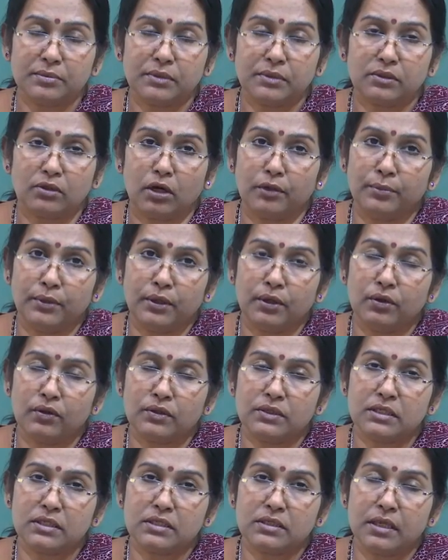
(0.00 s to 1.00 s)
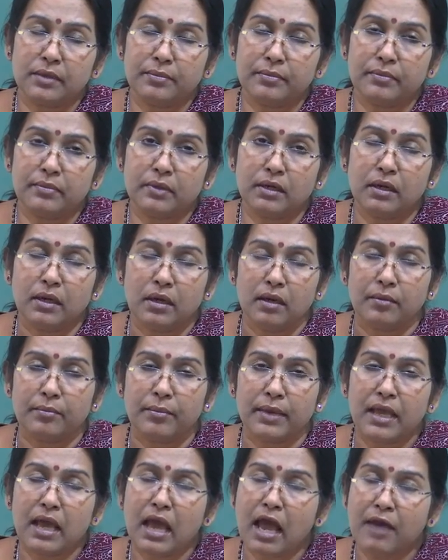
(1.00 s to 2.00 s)
the terminologies, they
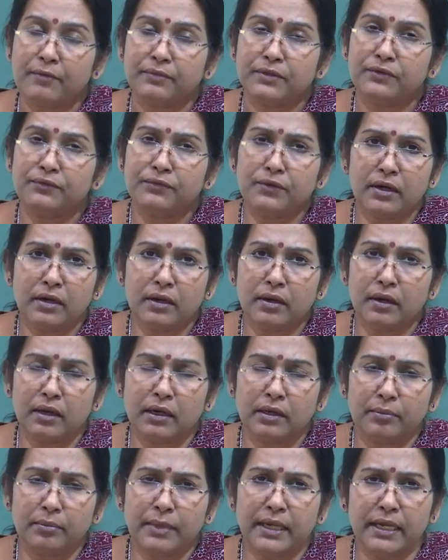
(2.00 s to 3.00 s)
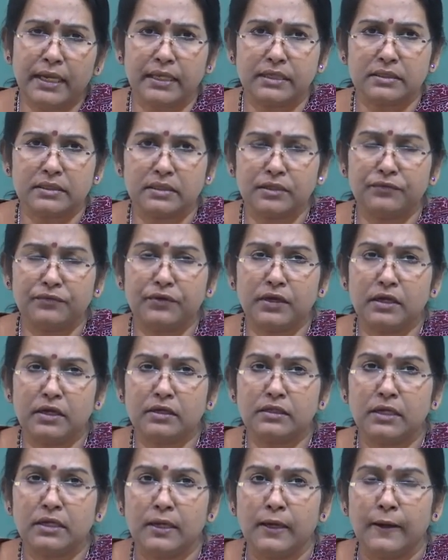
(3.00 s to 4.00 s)
may have different meanings,
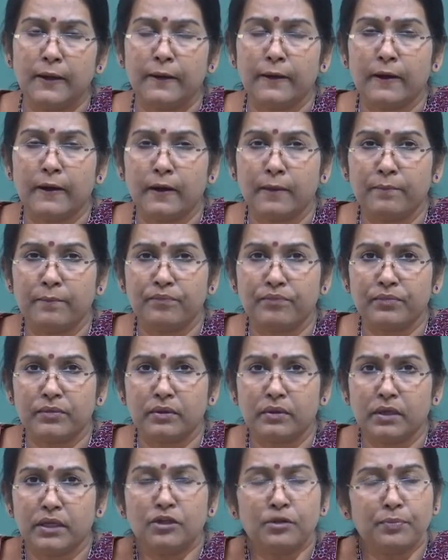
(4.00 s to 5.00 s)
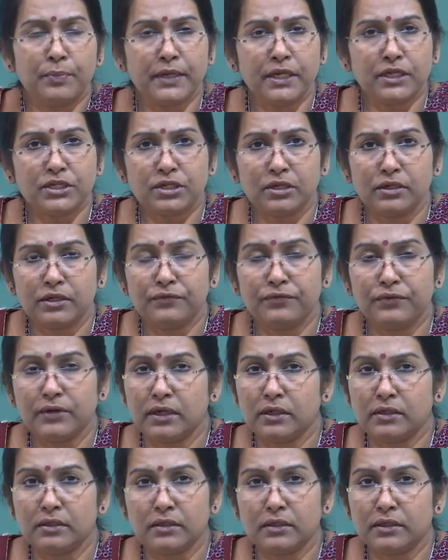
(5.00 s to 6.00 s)
different interpretation,
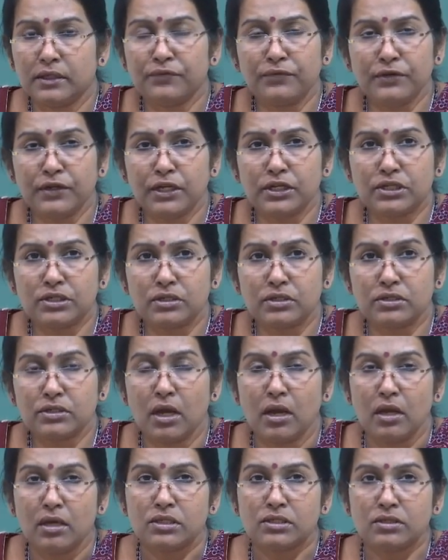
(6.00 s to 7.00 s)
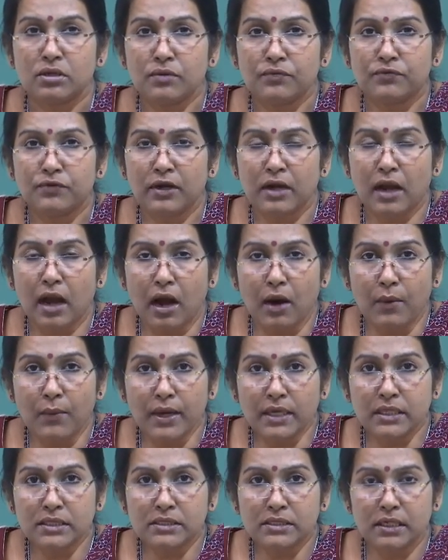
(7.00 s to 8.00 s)
different definitions. So, for
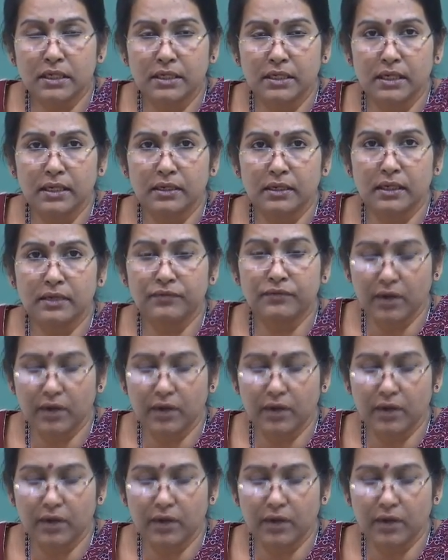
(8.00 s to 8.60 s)
our study, we